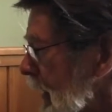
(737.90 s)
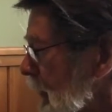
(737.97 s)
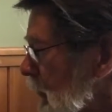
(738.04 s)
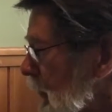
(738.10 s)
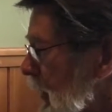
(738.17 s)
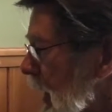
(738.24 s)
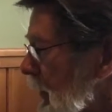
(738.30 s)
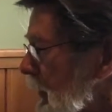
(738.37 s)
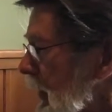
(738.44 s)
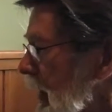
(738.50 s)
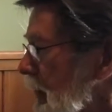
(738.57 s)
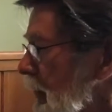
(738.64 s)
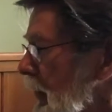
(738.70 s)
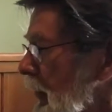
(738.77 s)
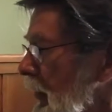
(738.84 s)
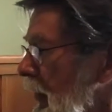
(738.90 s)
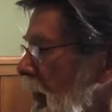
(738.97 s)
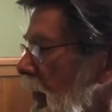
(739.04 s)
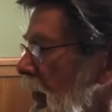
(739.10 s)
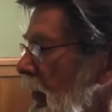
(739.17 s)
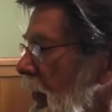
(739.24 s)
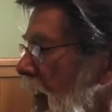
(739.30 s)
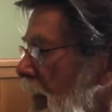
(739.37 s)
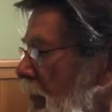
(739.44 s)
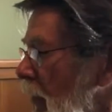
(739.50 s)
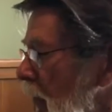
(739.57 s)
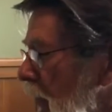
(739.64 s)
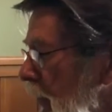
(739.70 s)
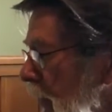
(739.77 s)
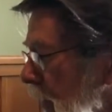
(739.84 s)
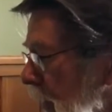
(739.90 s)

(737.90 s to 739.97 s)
and without them, that part of